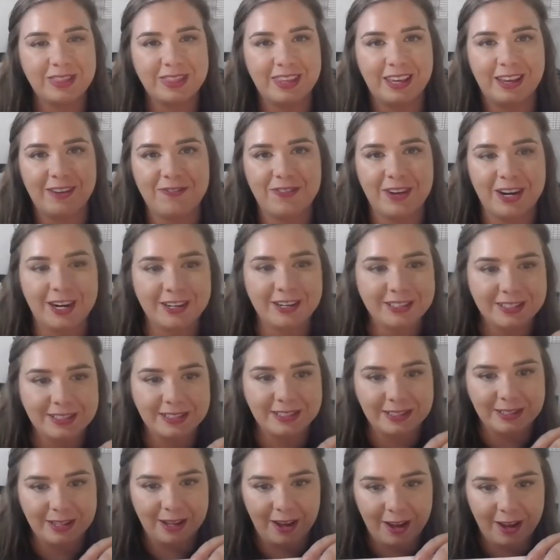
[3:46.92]
So the
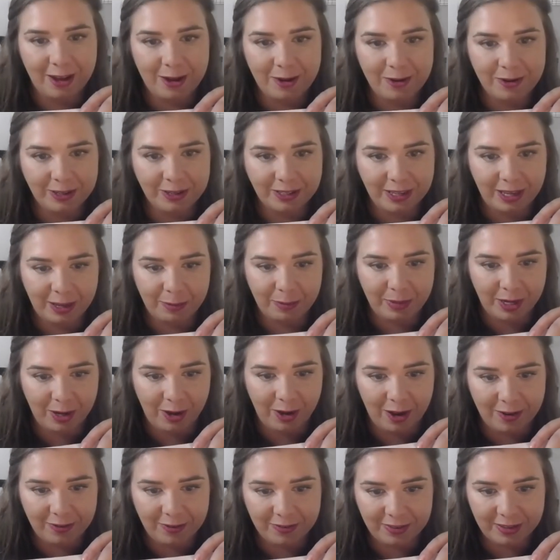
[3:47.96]
first, oh, it cut
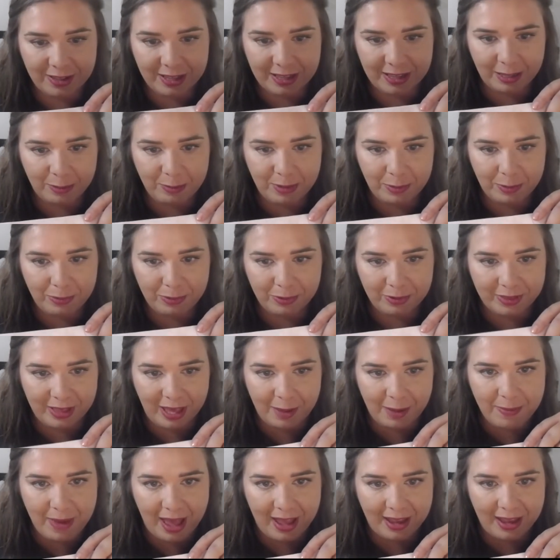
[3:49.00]
me off. Let me pull
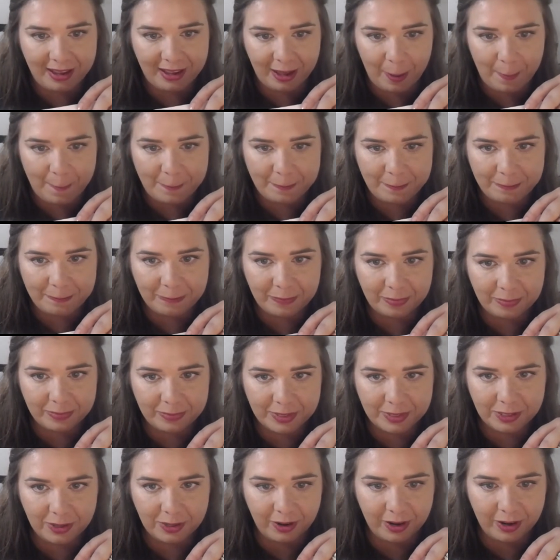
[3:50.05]
that back up.
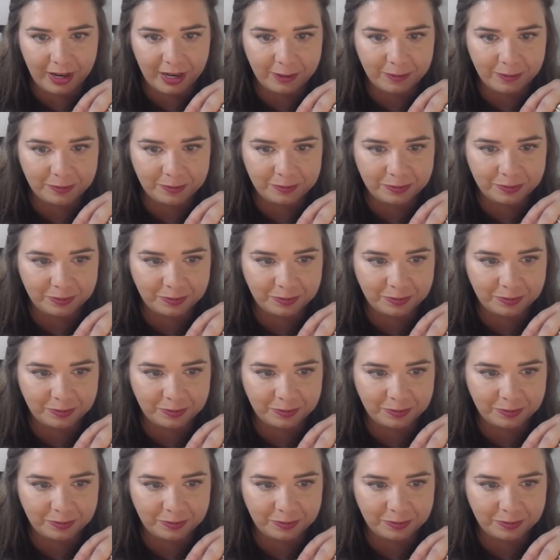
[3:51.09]
Sorry.